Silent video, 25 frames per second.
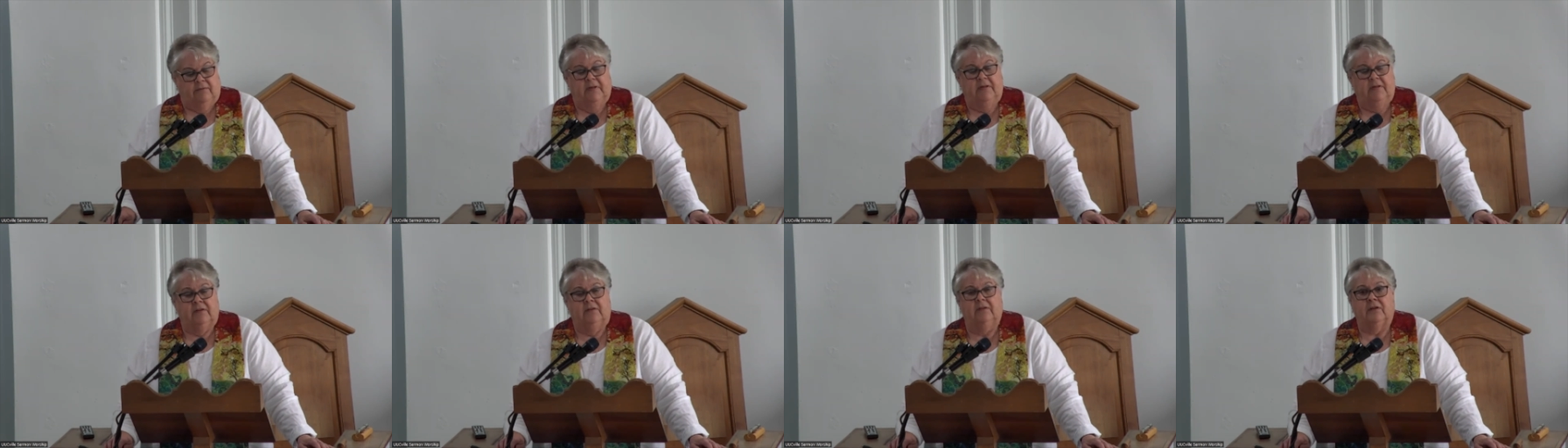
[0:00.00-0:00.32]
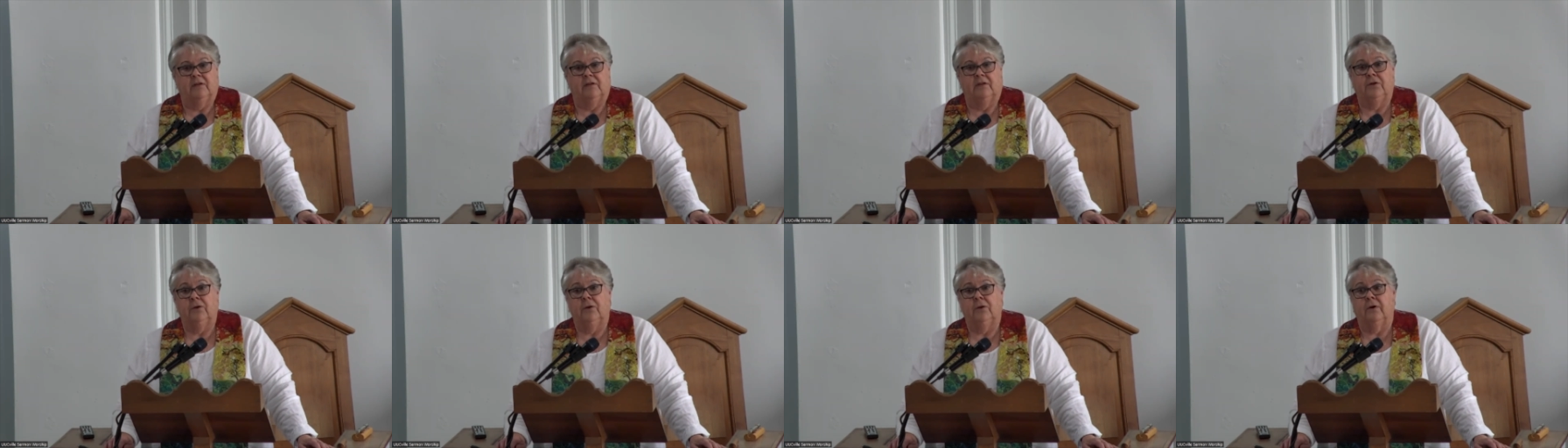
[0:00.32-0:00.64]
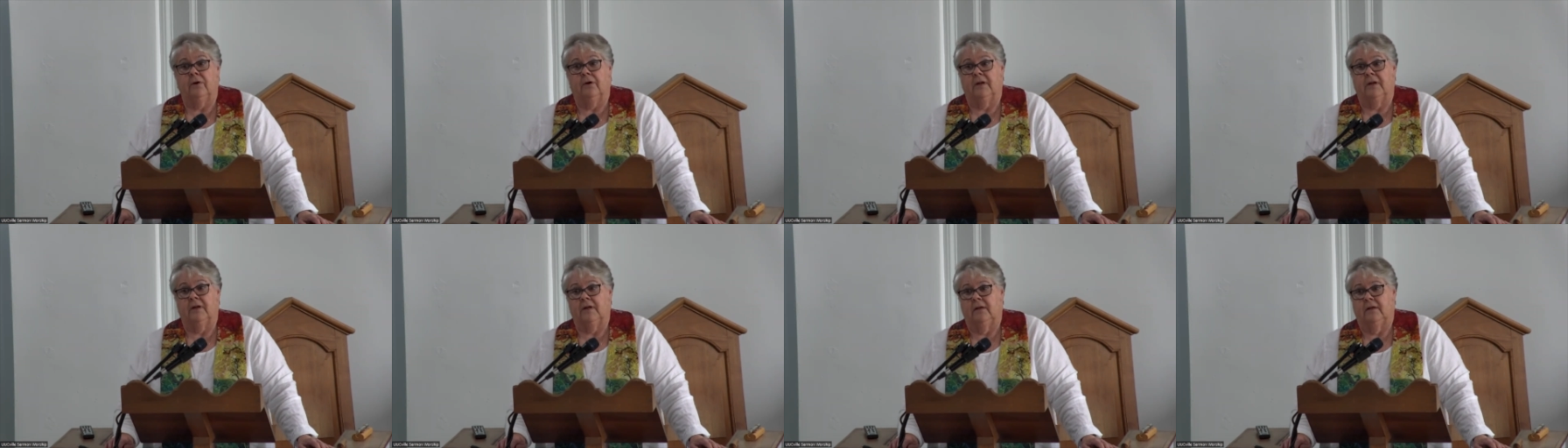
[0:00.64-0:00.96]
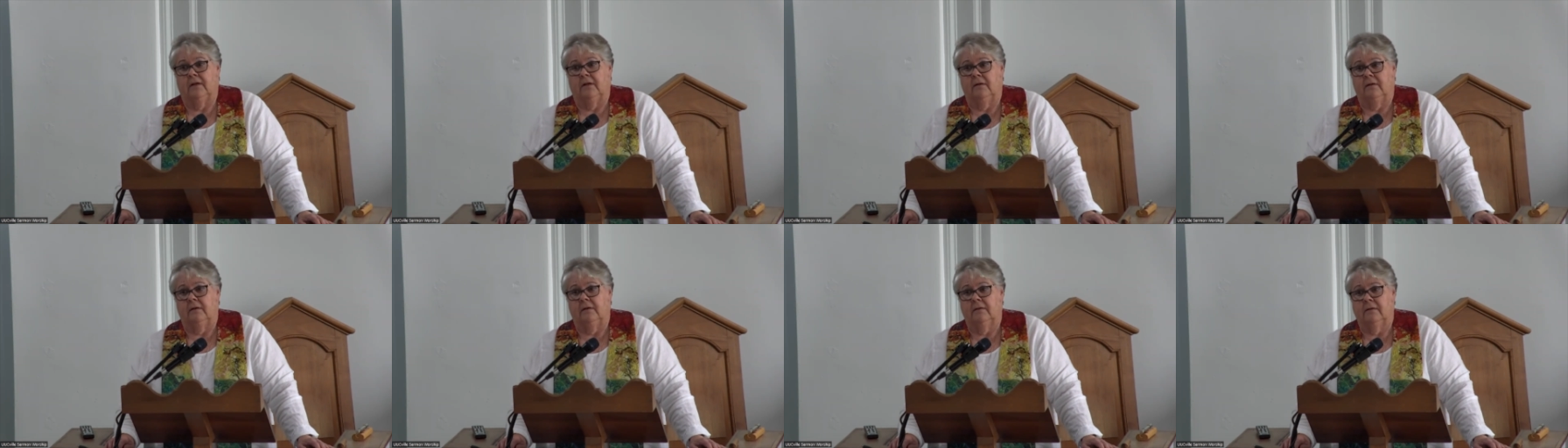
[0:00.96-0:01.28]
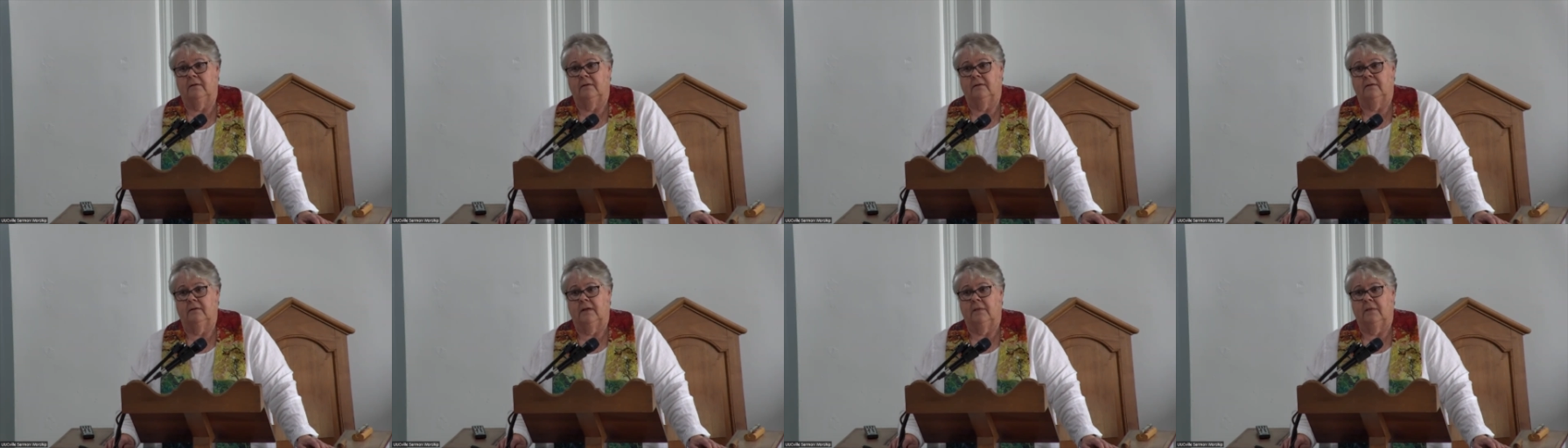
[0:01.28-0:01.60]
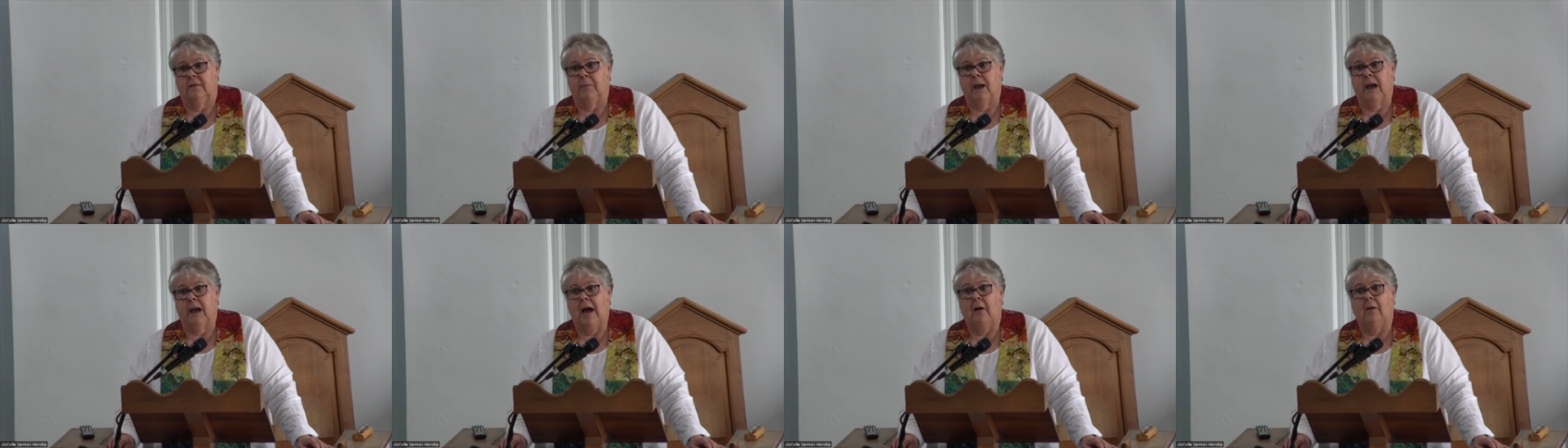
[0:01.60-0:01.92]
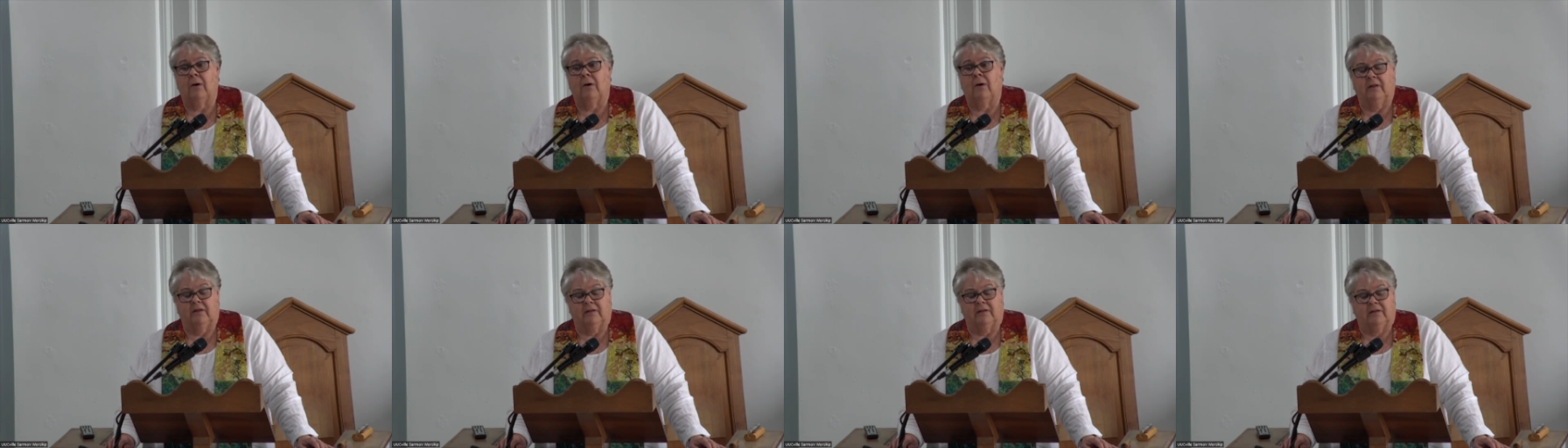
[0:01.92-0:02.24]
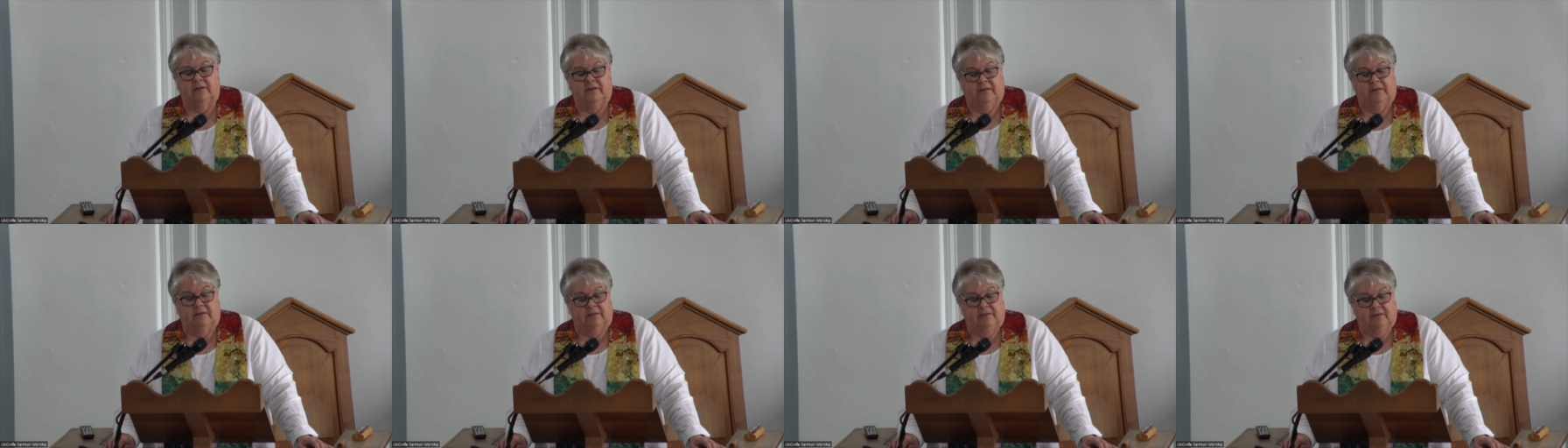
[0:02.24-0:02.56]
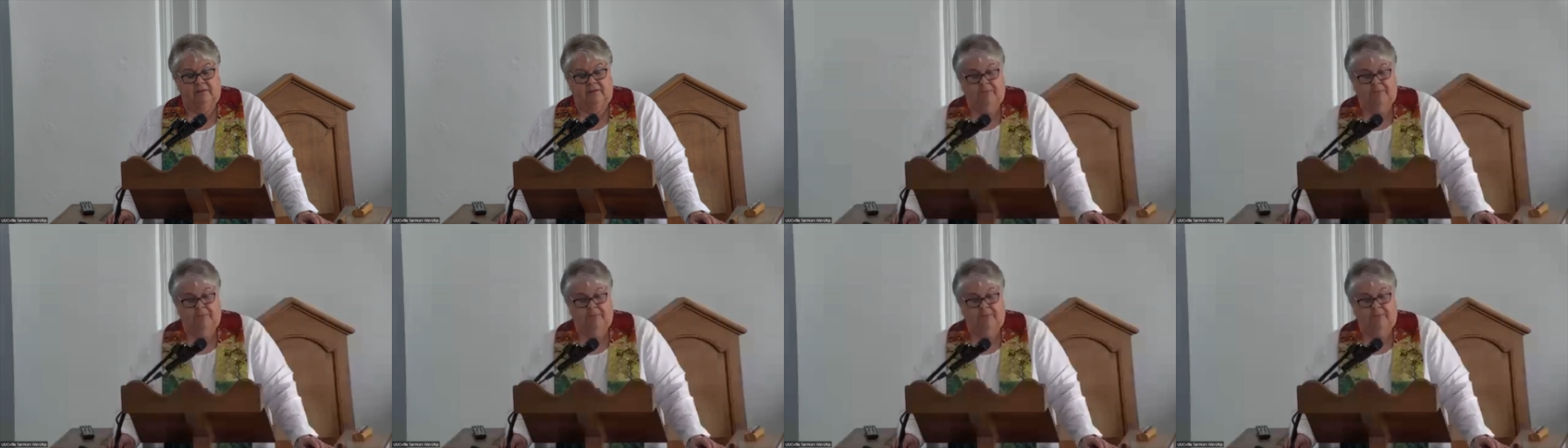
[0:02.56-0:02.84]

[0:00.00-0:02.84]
insecurity and powerlessness.